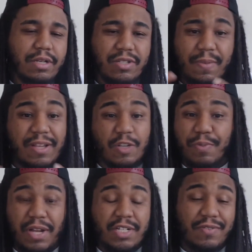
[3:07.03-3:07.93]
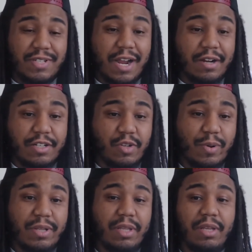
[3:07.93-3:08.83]
So I'm not surprised he retired as
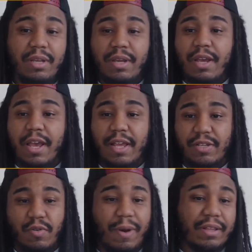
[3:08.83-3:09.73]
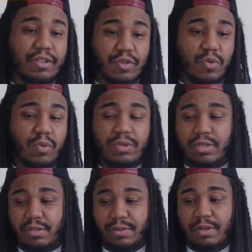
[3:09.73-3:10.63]
quickly and is going out to school
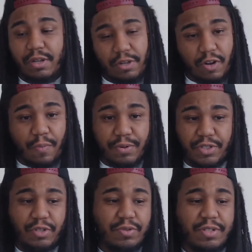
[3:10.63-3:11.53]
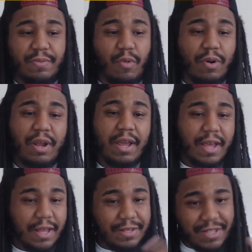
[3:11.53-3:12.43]
to, you know, pursue some more
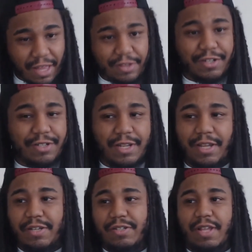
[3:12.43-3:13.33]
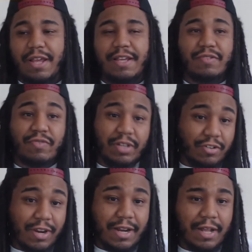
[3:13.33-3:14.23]
intelligent things that he's really
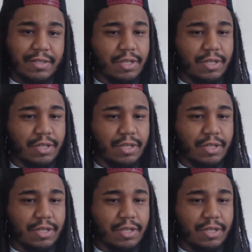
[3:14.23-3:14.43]
great at.